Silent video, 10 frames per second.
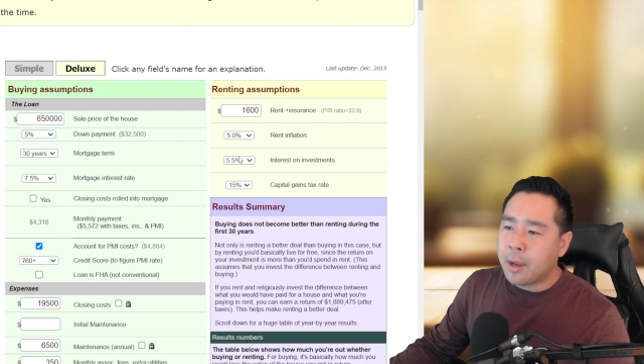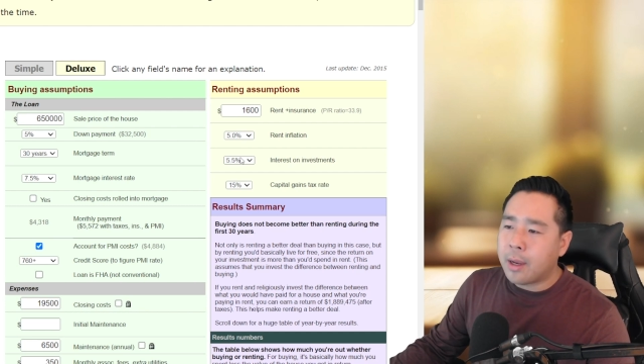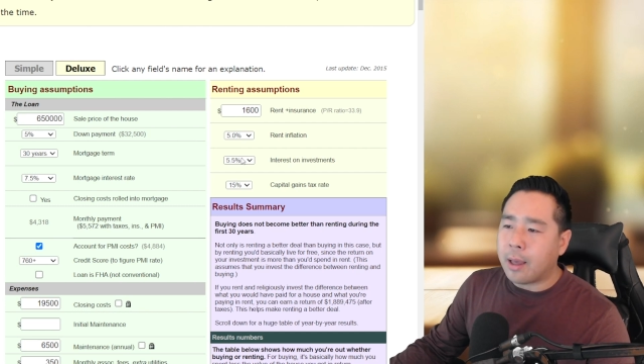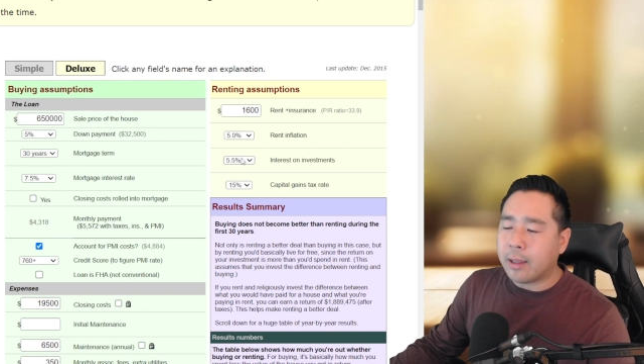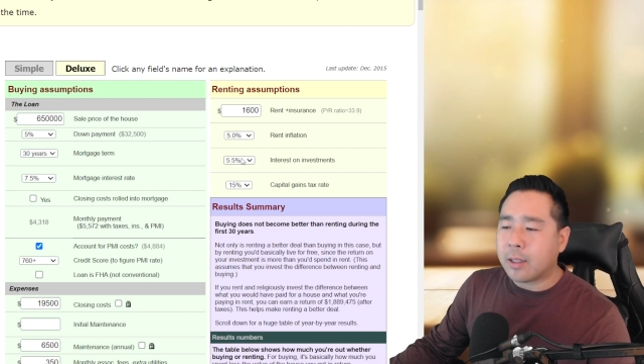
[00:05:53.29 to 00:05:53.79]

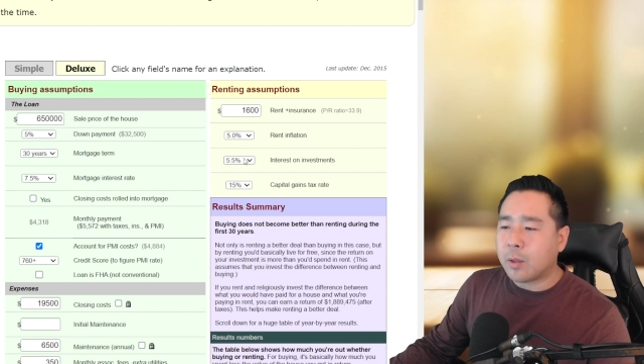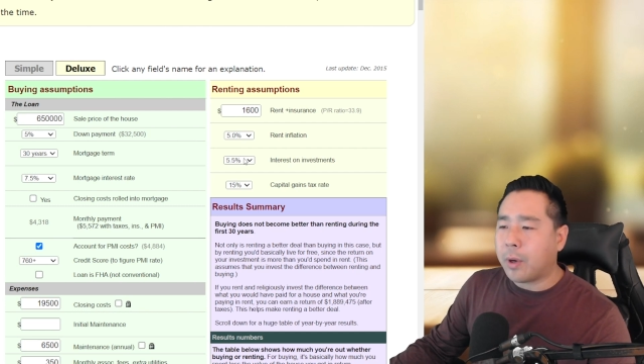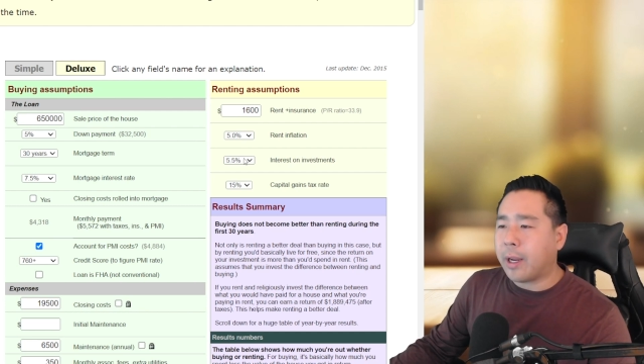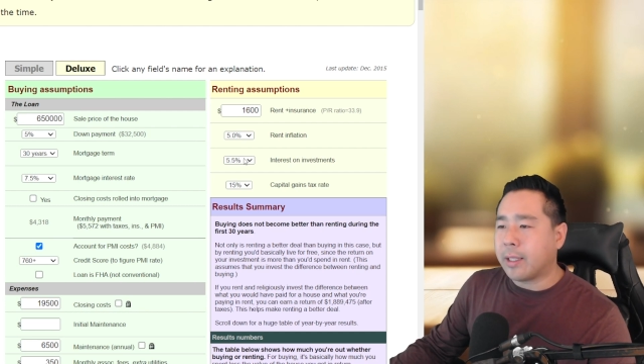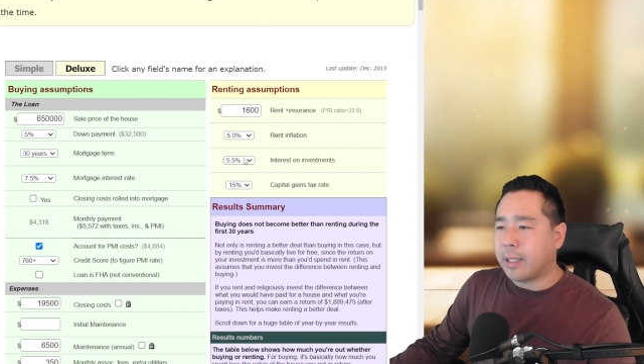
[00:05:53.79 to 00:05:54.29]
Now, this is
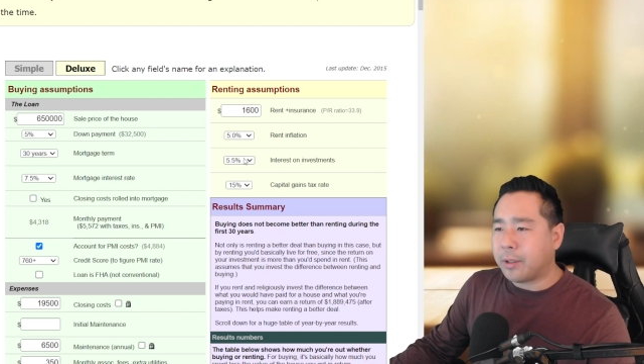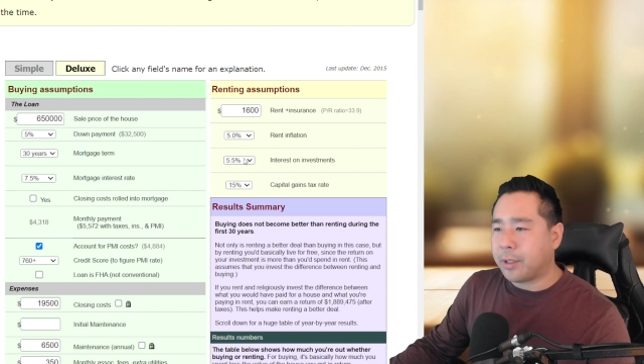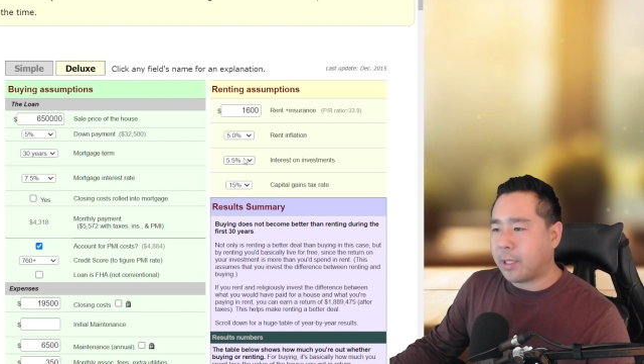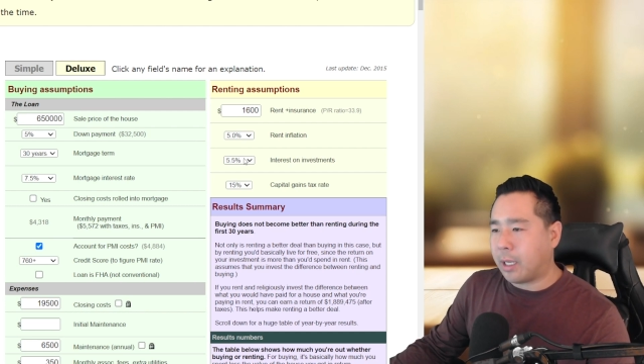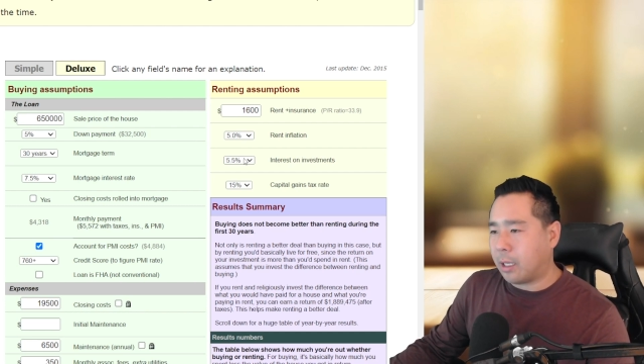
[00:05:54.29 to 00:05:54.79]
where it gets
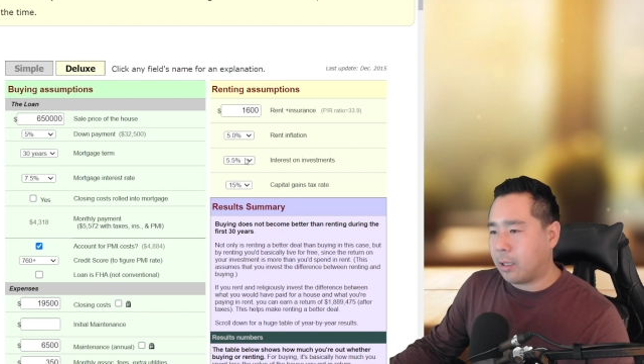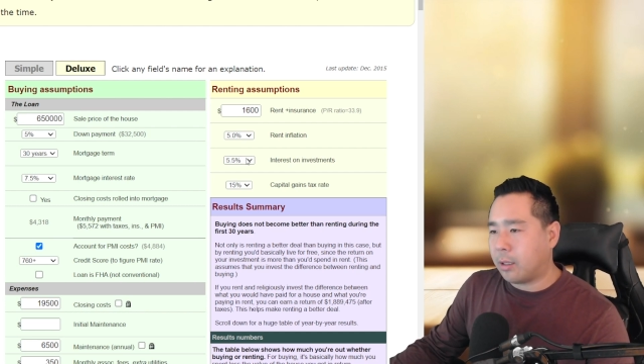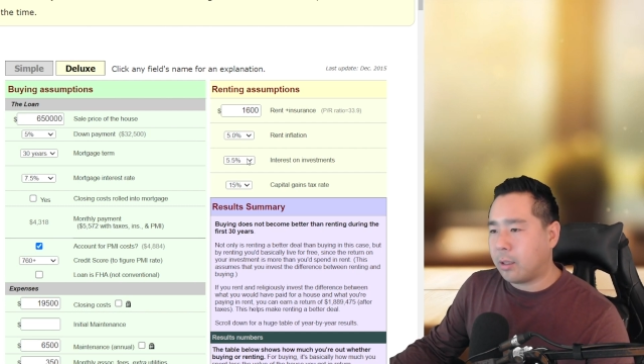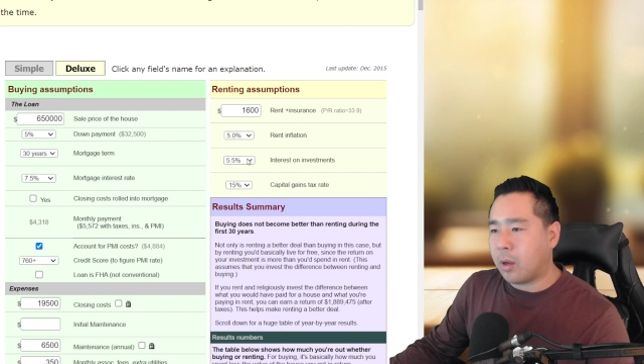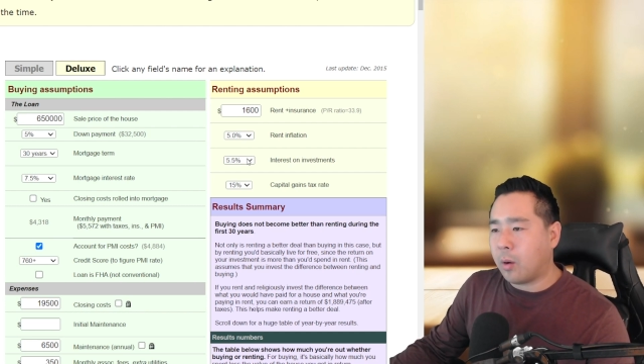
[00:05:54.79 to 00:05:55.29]
interesting.
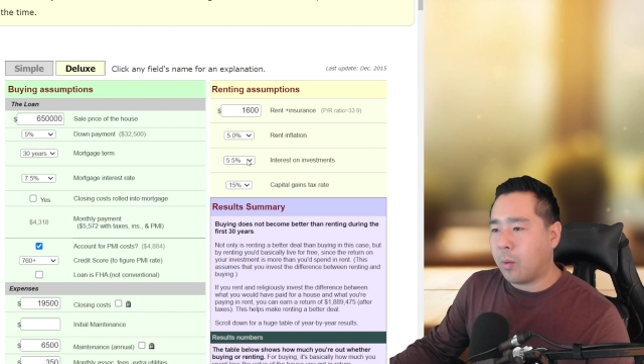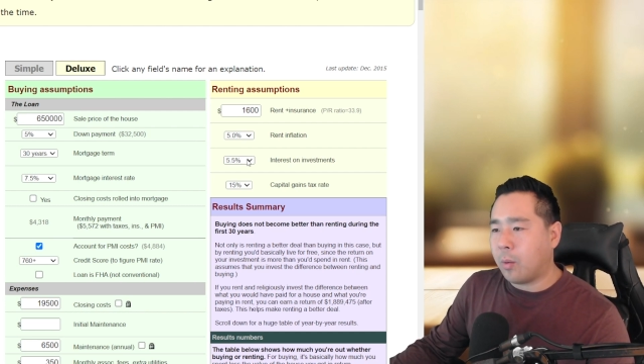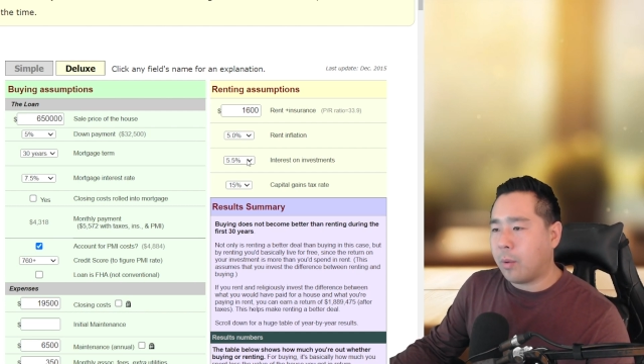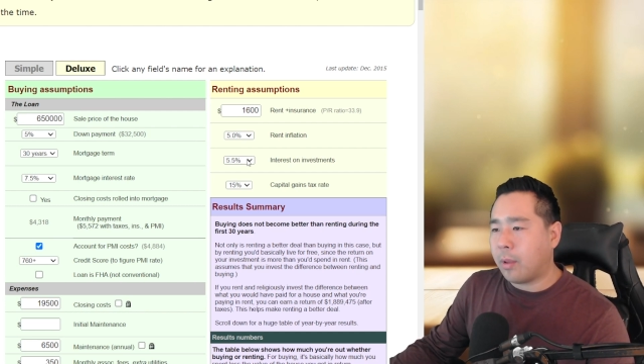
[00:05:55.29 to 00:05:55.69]
So